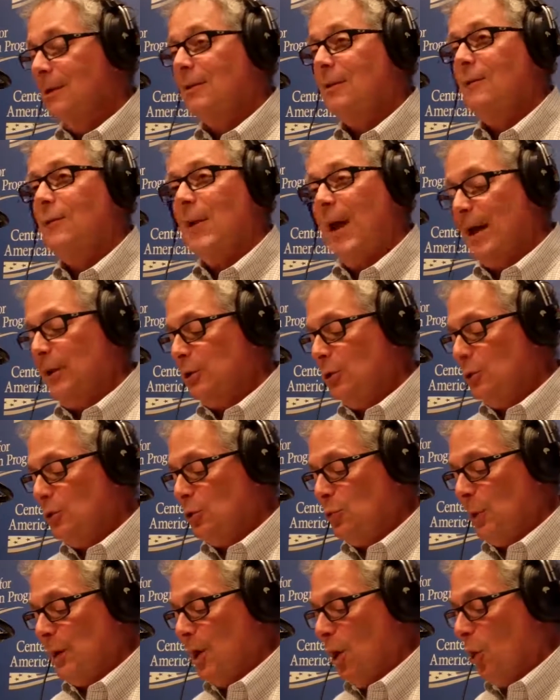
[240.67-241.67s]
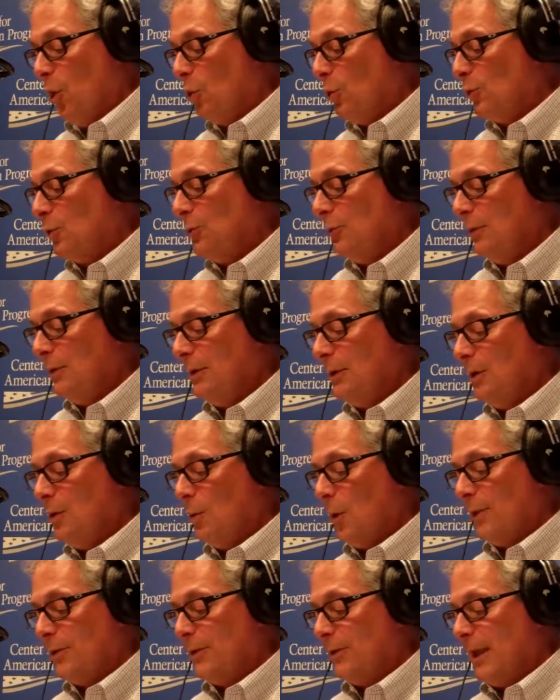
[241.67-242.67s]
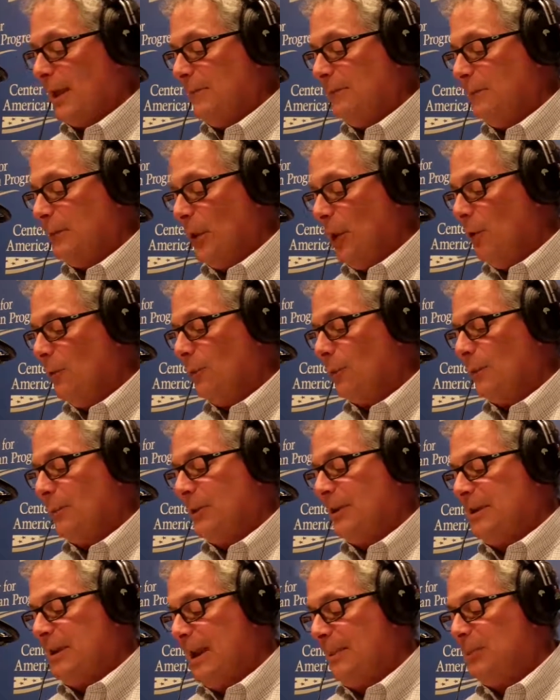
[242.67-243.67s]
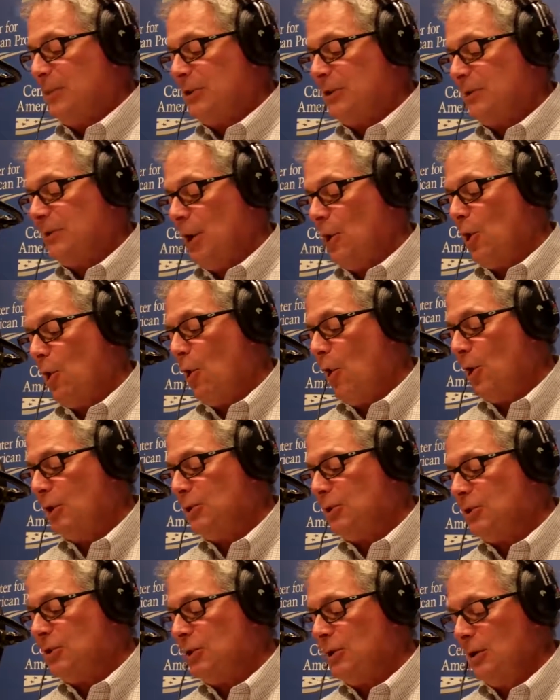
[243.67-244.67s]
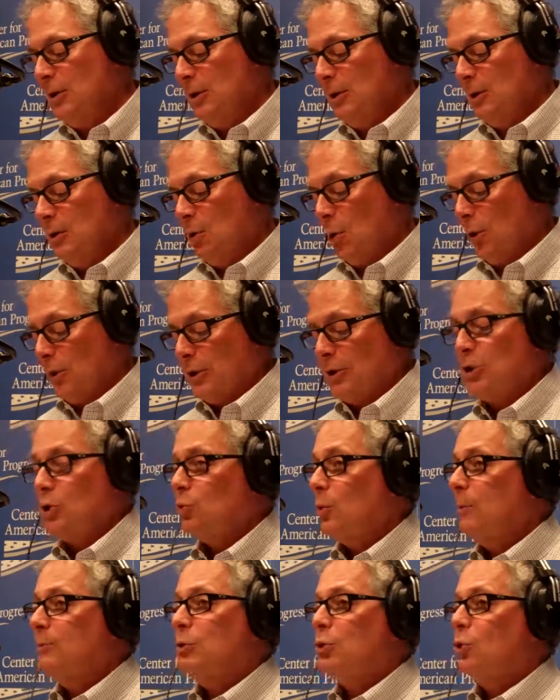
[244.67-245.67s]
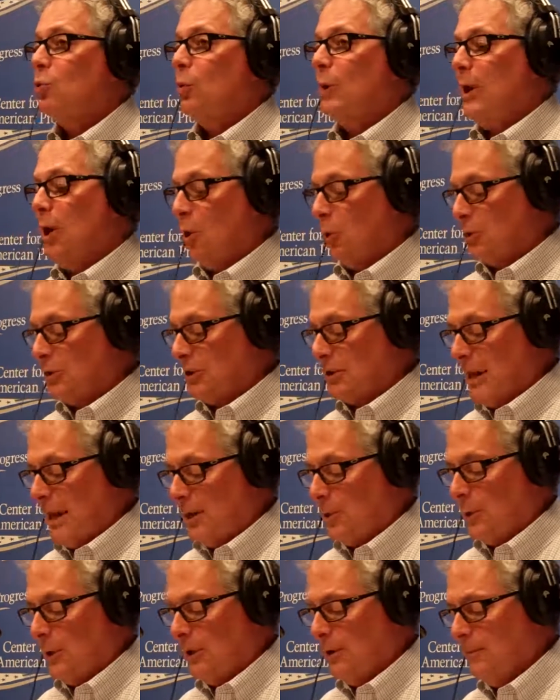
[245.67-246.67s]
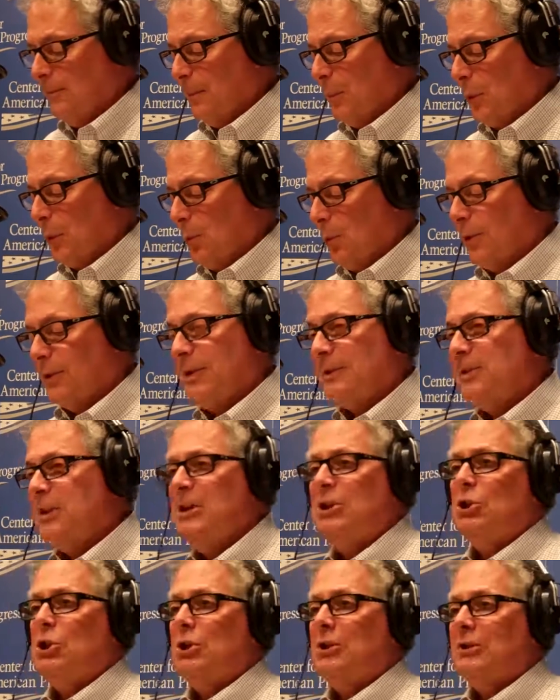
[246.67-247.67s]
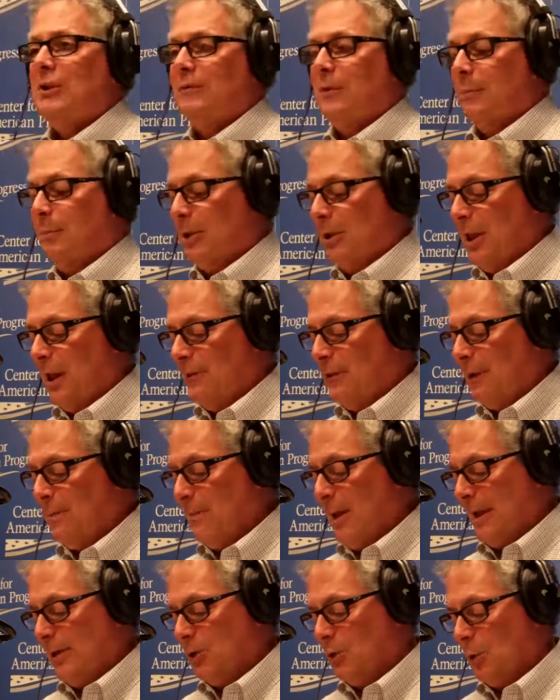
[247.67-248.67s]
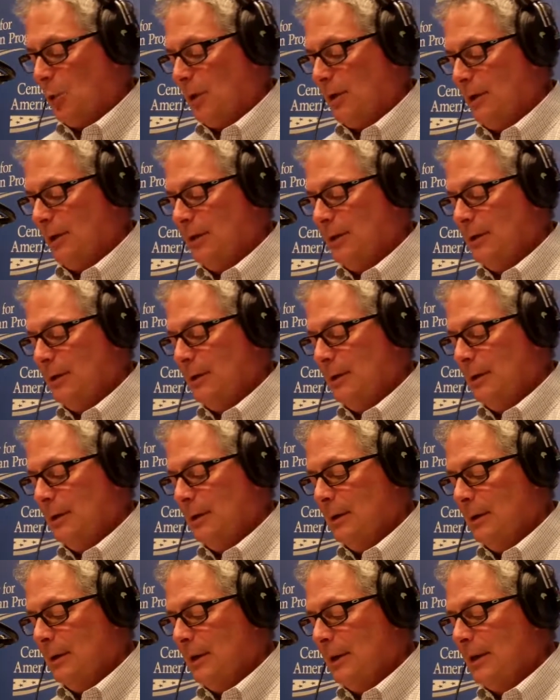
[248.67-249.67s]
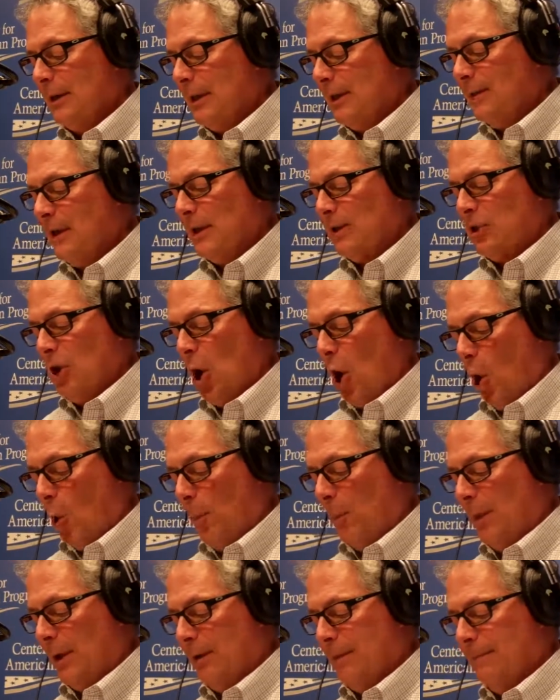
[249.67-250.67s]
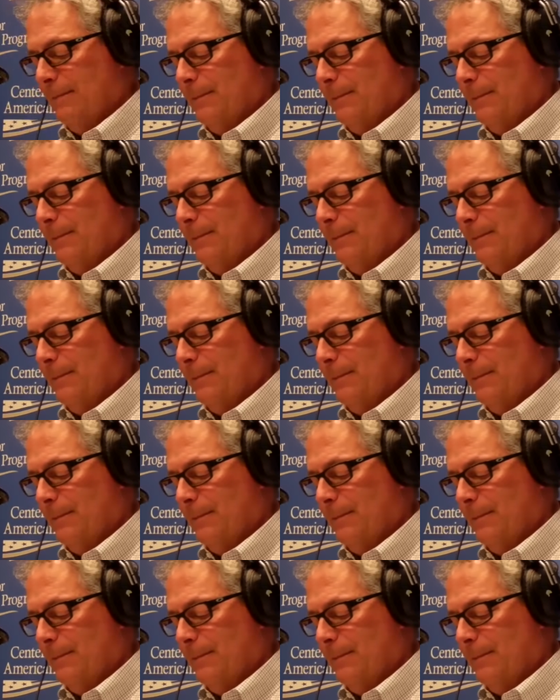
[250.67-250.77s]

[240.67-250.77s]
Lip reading: The values we hold, whether they flow from the depths of our hearts or the scripture we hold sacred or the teachings of a beloved mentor, give us hope.